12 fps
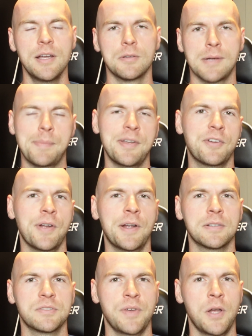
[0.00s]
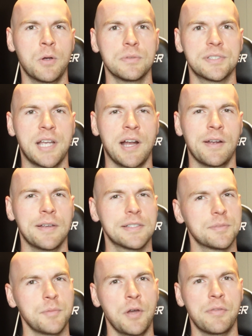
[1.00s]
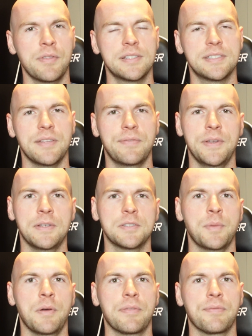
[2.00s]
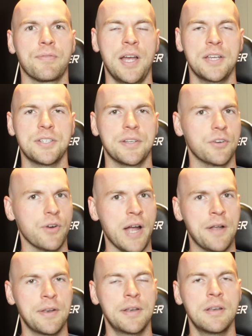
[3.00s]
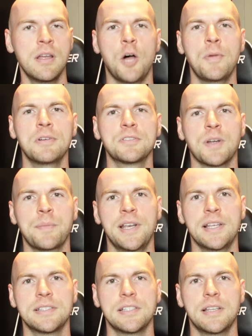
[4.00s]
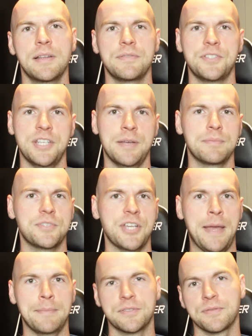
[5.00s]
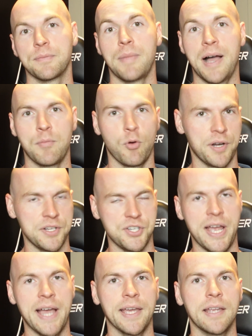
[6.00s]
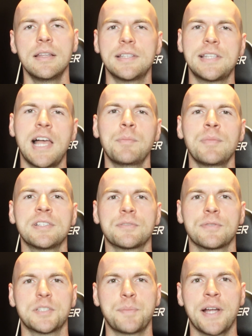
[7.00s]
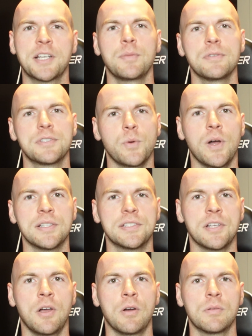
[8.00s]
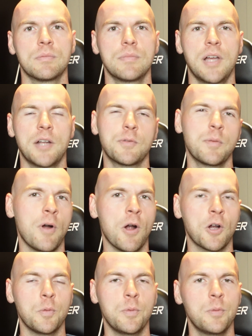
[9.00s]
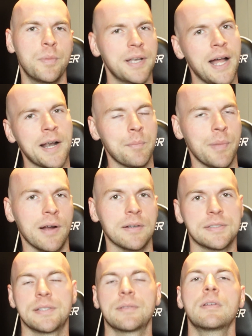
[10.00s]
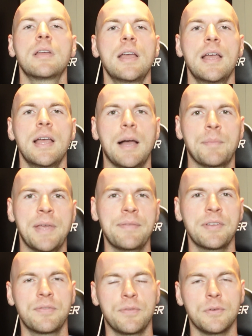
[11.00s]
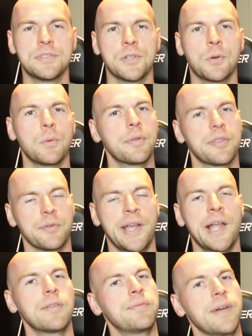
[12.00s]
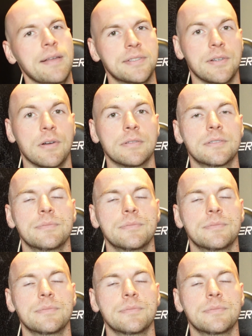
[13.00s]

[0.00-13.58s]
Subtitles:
Robbie Krieger's vocals carry a smoothness that feels both fresh and grounded, almost reminiscent of Jim James from My Morning Jacket. This album is a respectable swan song, unremarkable but not embarrassing. I'm giving Full Circle 3 out of 5 stars.